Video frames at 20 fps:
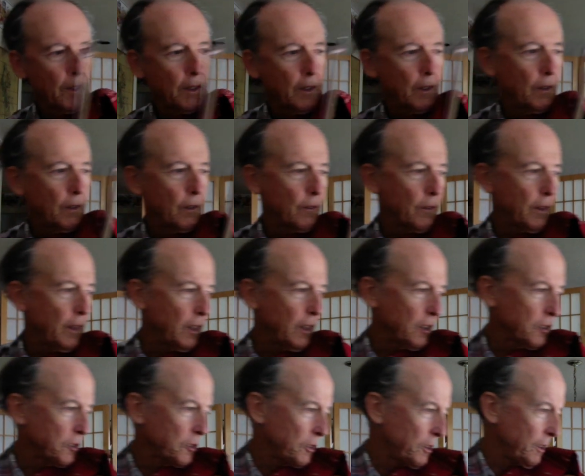All right,
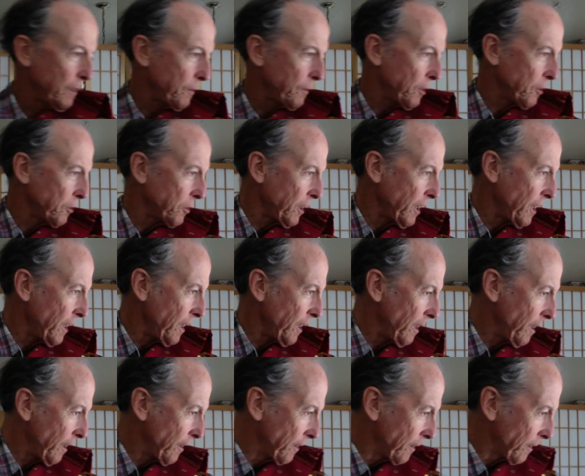let's see if there's any
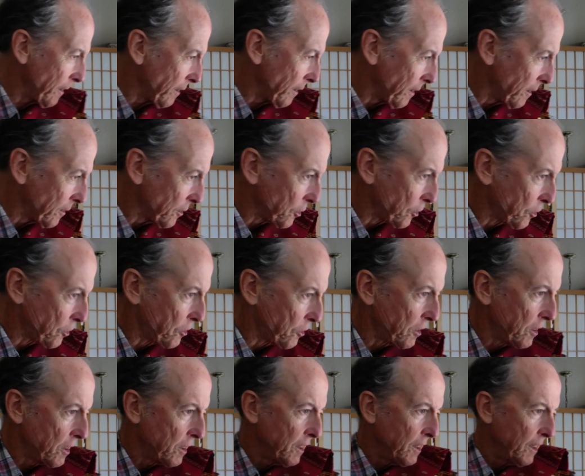others.
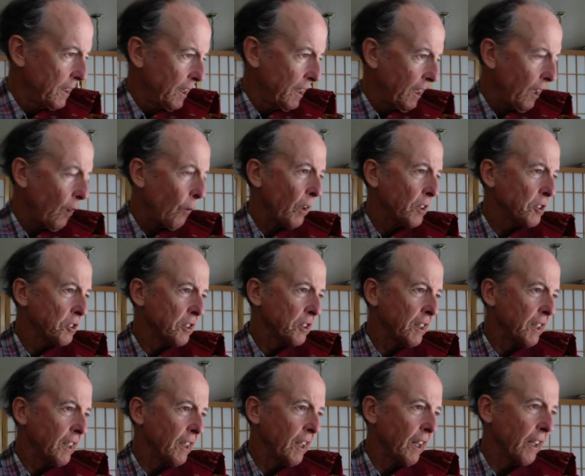Oh, I
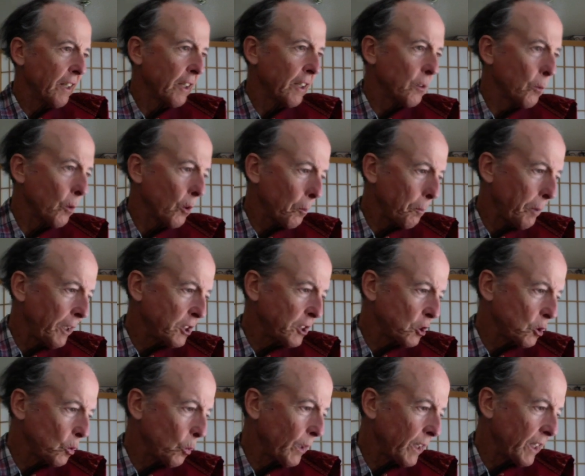see. Another one on page
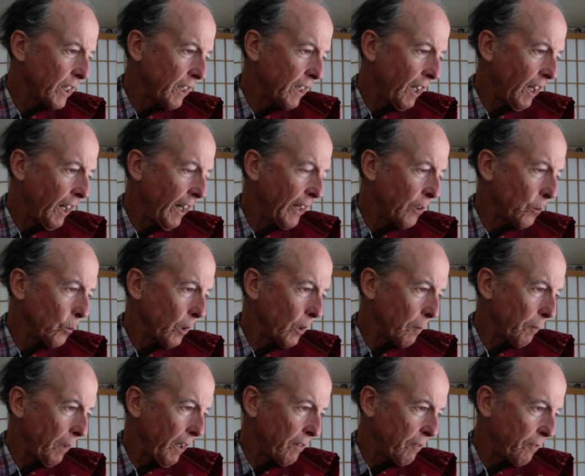29, one of
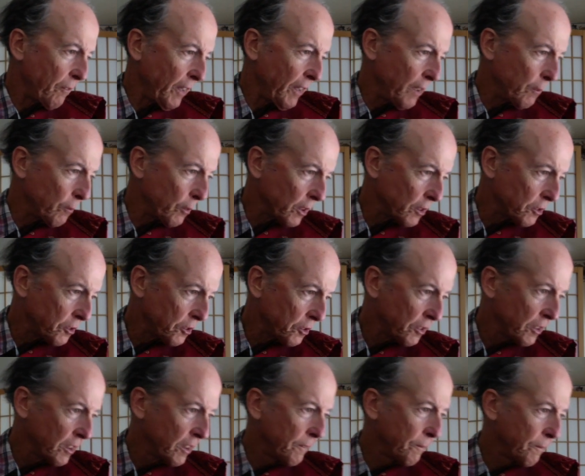my favorites.